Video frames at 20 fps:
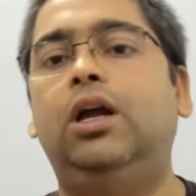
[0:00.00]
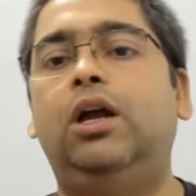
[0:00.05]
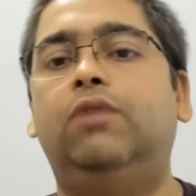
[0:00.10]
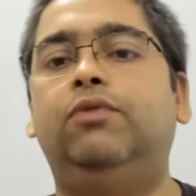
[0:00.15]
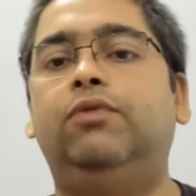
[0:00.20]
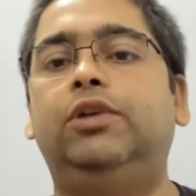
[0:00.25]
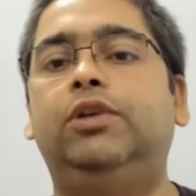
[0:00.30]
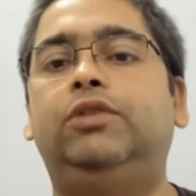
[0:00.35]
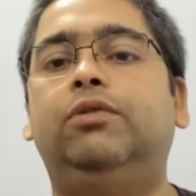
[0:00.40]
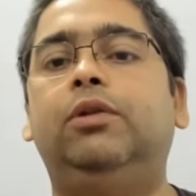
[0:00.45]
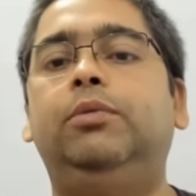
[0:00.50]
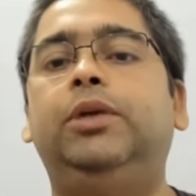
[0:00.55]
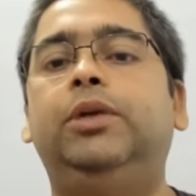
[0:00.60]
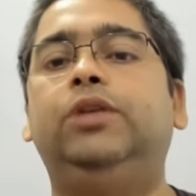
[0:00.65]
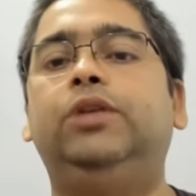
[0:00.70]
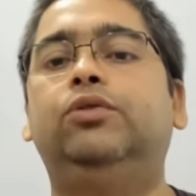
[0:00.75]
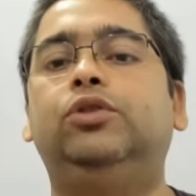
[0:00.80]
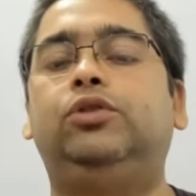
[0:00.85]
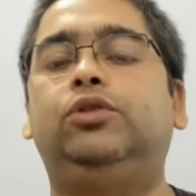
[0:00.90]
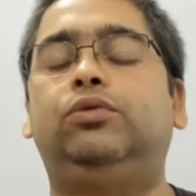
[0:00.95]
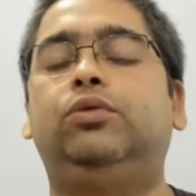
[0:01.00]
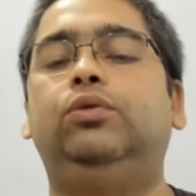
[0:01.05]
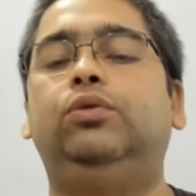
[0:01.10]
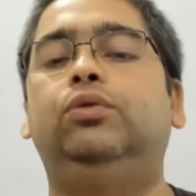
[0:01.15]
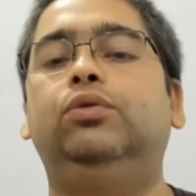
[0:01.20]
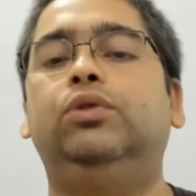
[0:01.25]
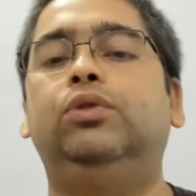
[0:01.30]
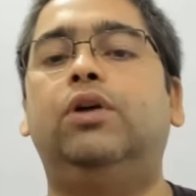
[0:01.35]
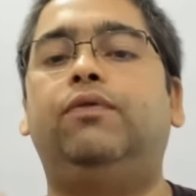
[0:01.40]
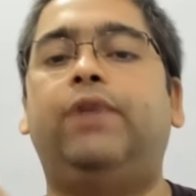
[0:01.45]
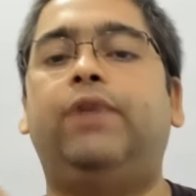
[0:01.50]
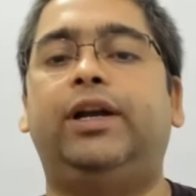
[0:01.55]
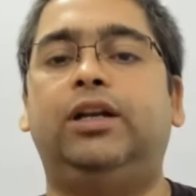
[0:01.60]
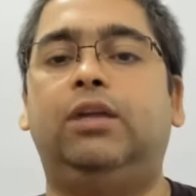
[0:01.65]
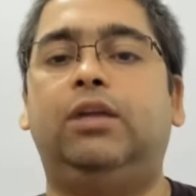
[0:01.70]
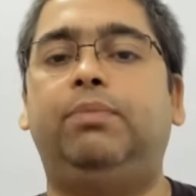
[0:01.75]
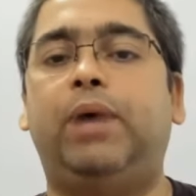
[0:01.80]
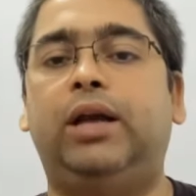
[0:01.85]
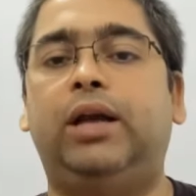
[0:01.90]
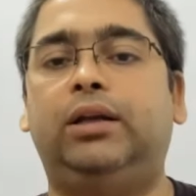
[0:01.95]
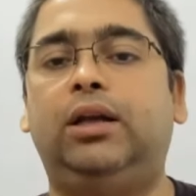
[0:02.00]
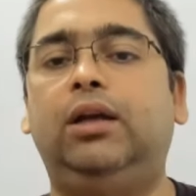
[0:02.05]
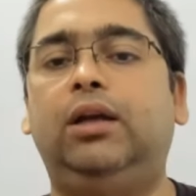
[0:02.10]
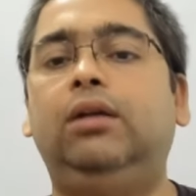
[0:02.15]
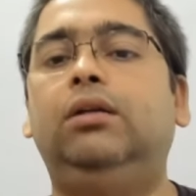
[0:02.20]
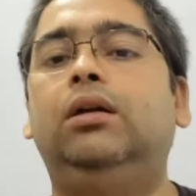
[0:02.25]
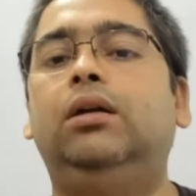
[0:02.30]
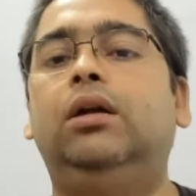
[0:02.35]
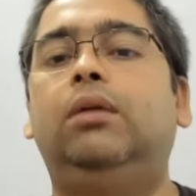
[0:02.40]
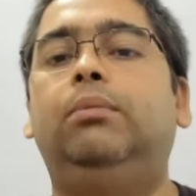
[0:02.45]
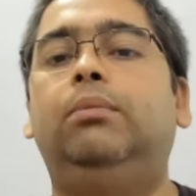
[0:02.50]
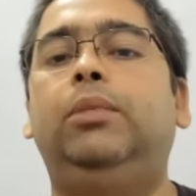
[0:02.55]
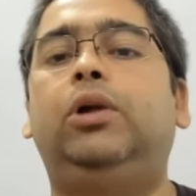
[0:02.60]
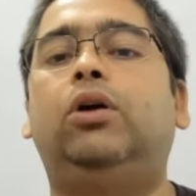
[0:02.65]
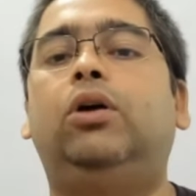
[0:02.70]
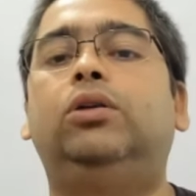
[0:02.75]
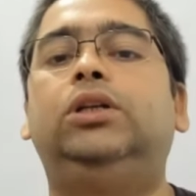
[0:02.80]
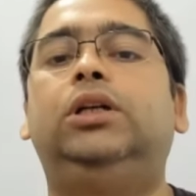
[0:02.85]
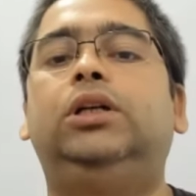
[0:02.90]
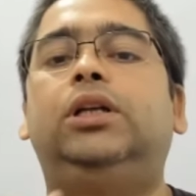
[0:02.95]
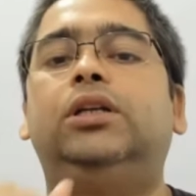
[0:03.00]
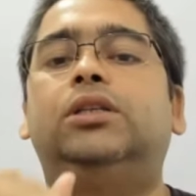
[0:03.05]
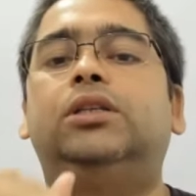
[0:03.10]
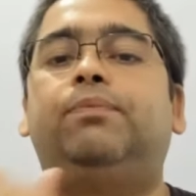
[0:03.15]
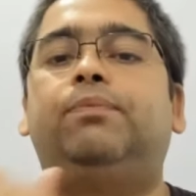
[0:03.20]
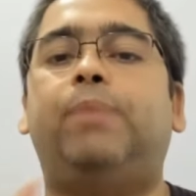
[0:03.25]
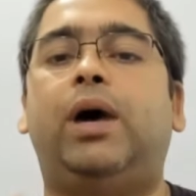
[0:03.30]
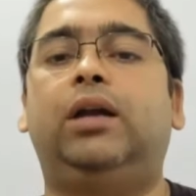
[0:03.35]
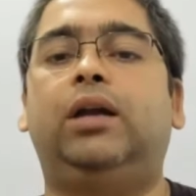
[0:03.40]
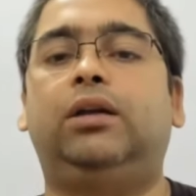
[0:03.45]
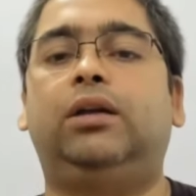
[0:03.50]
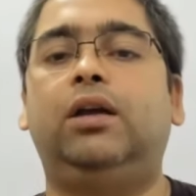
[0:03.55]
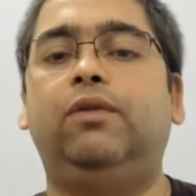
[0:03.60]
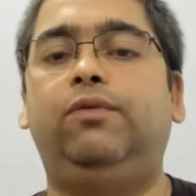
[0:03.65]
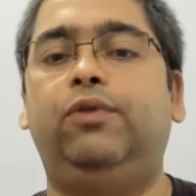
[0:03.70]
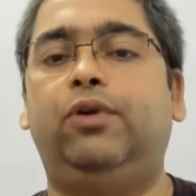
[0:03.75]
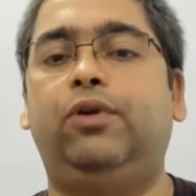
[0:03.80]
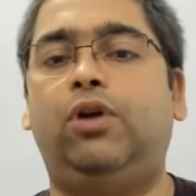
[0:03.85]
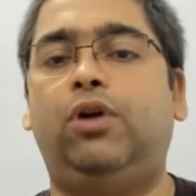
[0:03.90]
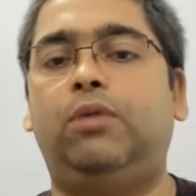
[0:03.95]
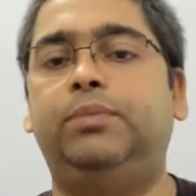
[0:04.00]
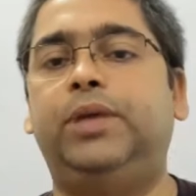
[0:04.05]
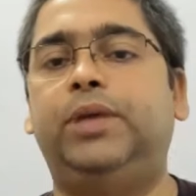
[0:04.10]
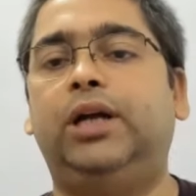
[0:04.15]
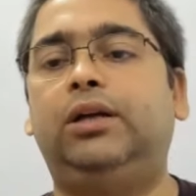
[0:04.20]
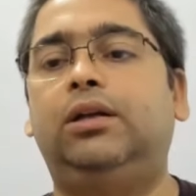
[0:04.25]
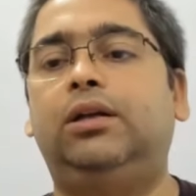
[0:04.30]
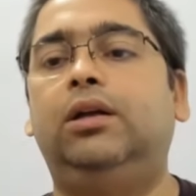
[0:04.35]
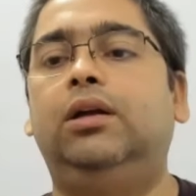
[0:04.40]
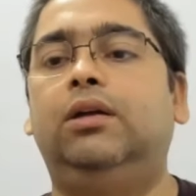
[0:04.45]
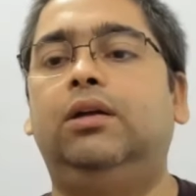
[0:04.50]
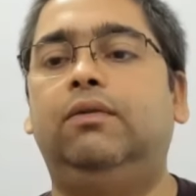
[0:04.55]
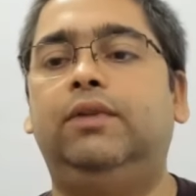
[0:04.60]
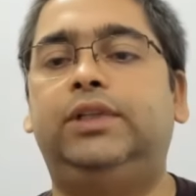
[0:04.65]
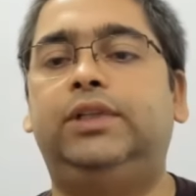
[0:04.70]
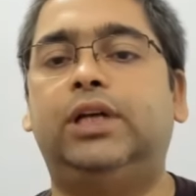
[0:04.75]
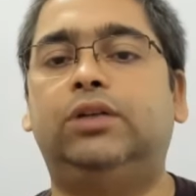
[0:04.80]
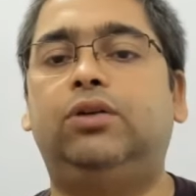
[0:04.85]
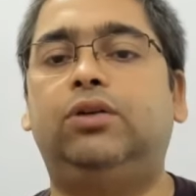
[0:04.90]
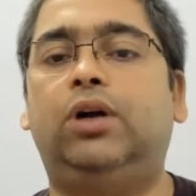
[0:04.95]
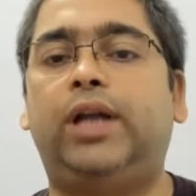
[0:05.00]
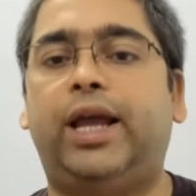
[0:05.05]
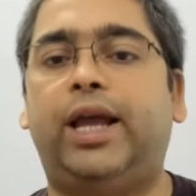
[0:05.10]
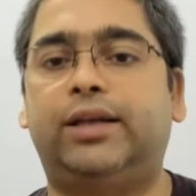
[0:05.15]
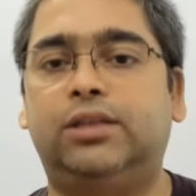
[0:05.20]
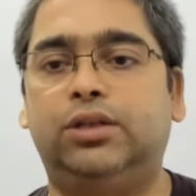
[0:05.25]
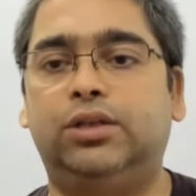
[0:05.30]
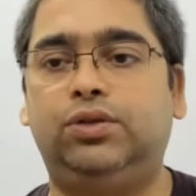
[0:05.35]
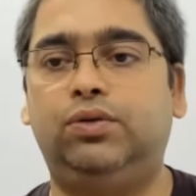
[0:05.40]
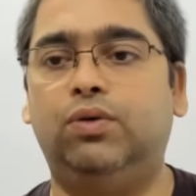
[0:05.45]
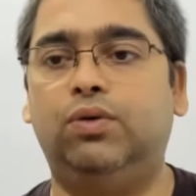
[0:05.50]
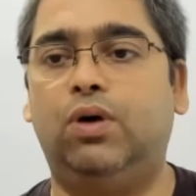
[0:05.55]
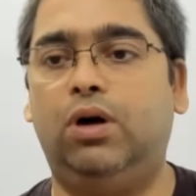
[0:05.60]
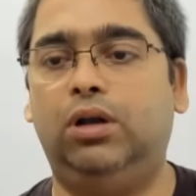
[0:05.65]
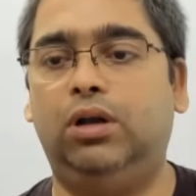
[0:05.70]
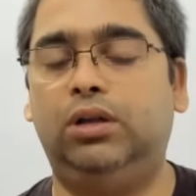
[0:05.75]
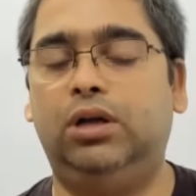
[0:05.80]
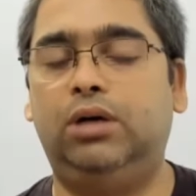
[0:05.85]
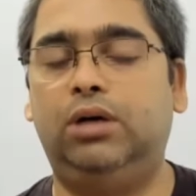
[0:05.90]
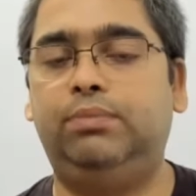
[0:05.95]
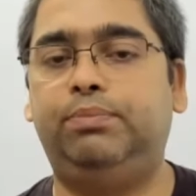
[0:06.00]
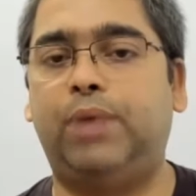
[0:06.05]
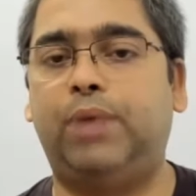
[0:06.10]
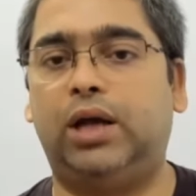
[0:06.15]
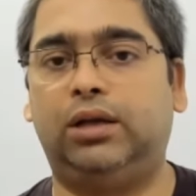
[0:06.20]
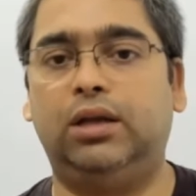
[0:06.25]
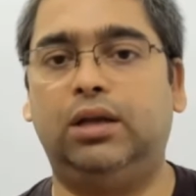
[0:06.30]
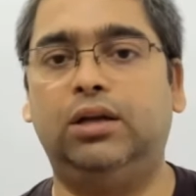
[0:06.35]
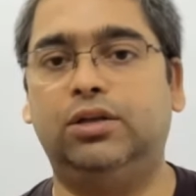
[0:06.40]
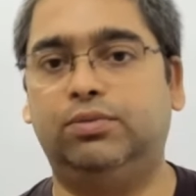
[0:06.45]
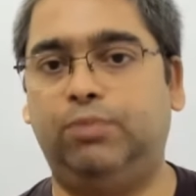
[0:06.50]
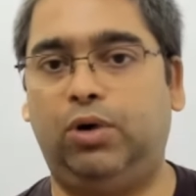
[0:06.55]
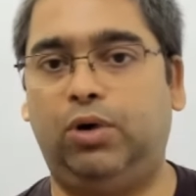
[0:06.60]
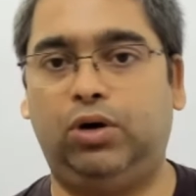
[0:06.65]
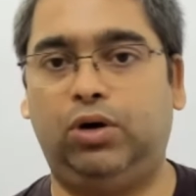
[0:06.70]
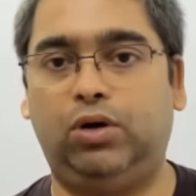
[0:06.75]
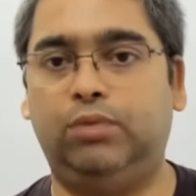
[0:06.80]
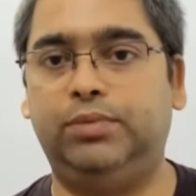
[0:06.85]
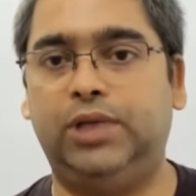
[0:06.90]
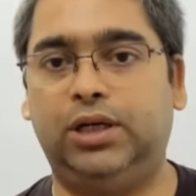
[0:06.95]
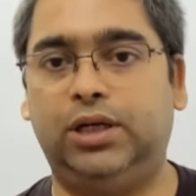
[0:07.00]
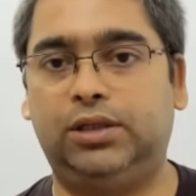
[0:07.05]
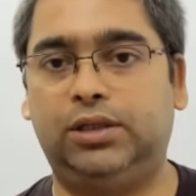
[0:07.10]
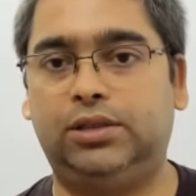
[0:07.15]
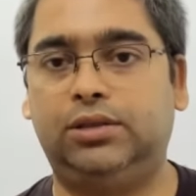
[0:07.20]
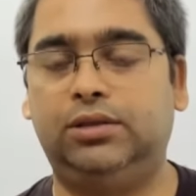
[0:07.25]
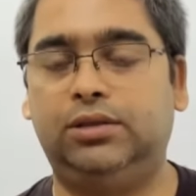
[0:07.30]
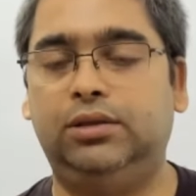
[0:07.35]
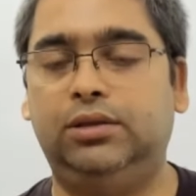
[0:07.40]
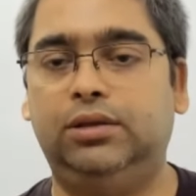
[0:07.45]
which will be used to do the final parking because it is the parking floor object which has got access to all the parking spot objects.